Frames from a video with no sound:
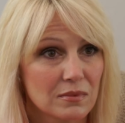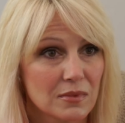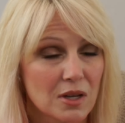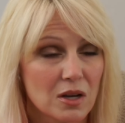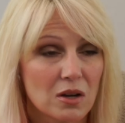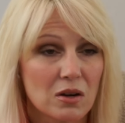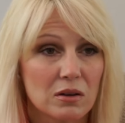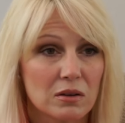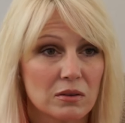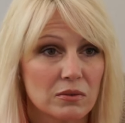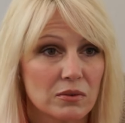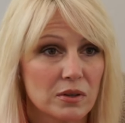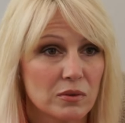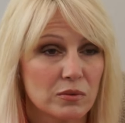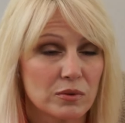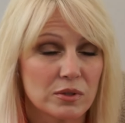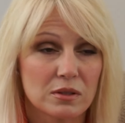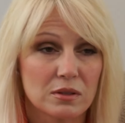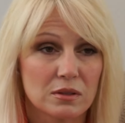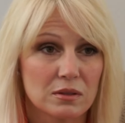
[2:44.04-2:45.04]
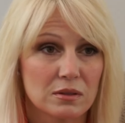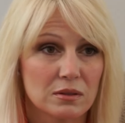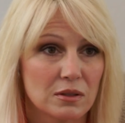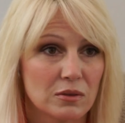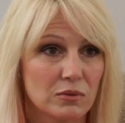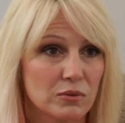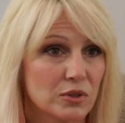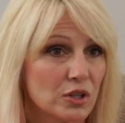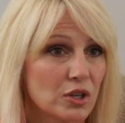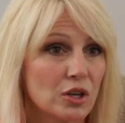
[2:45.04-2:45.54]
Oh, it was
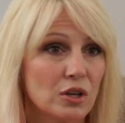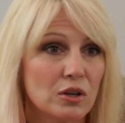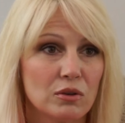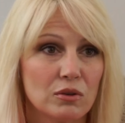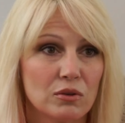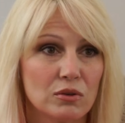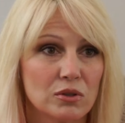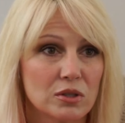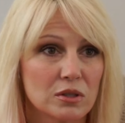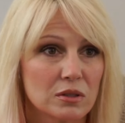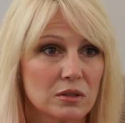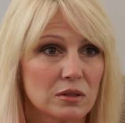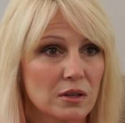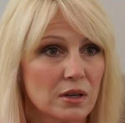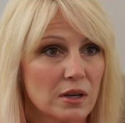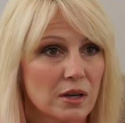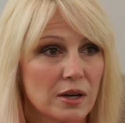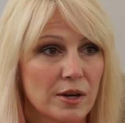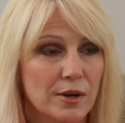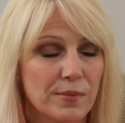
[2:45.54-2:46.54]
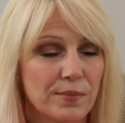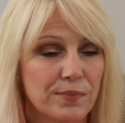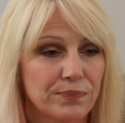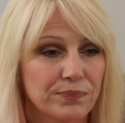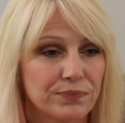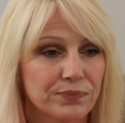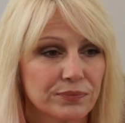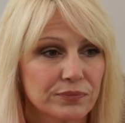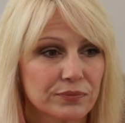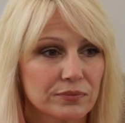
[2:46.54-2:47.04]
huge. I
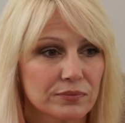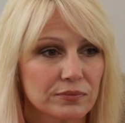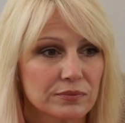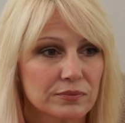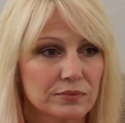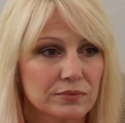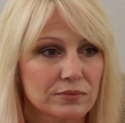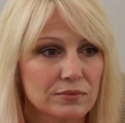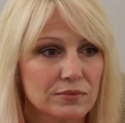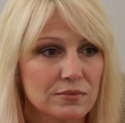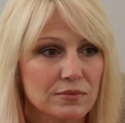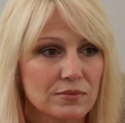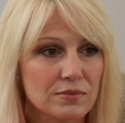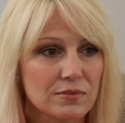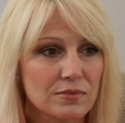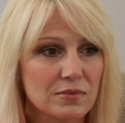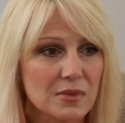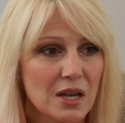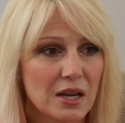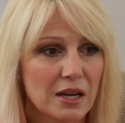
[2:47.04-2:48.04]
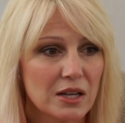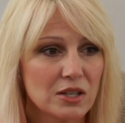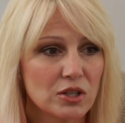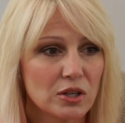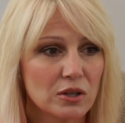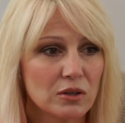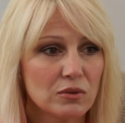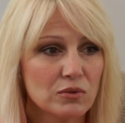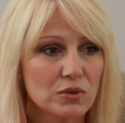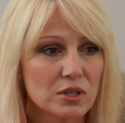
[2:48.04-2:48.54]

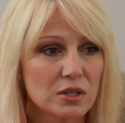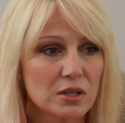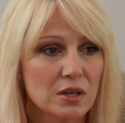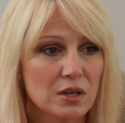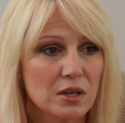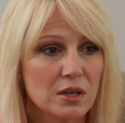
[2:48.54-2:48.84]
don't